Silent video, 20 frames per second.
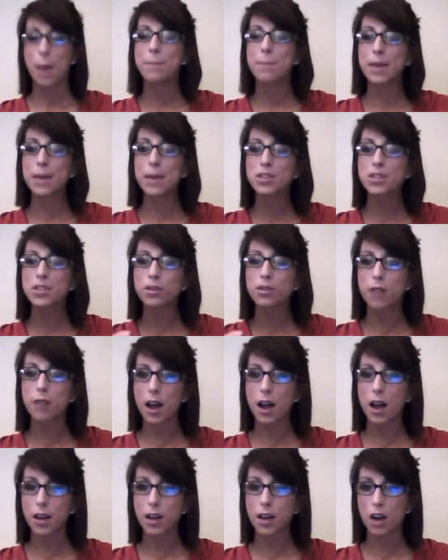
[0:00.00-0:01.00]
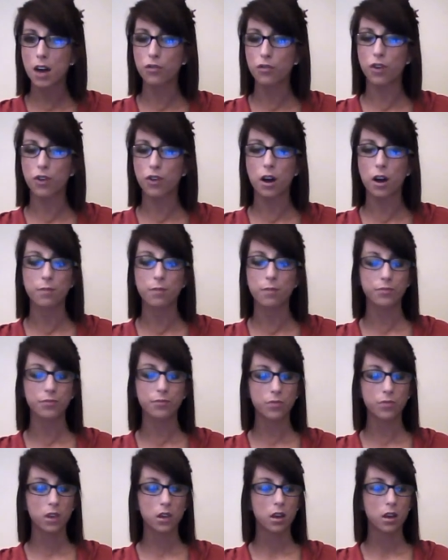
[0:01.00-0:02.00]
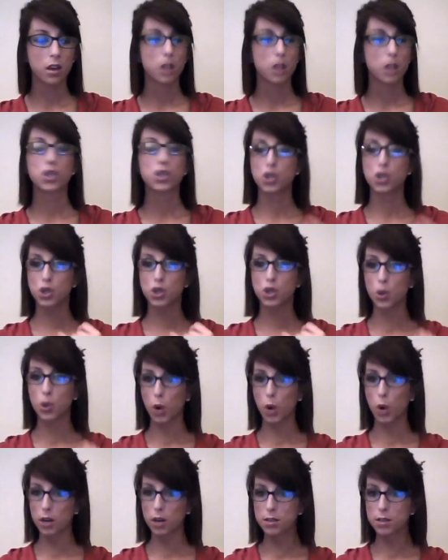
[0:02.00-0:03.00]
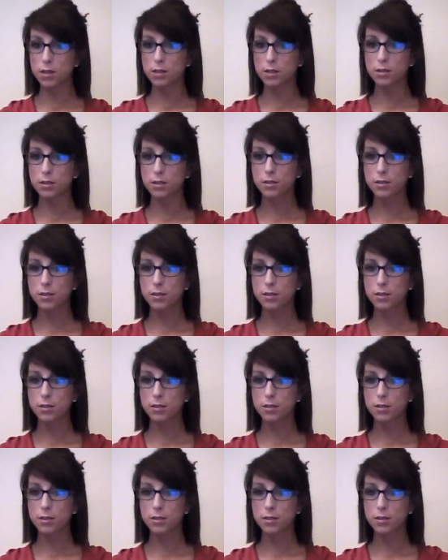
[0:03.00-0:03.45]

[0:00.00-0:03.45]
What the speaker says: Babies do not come from storks,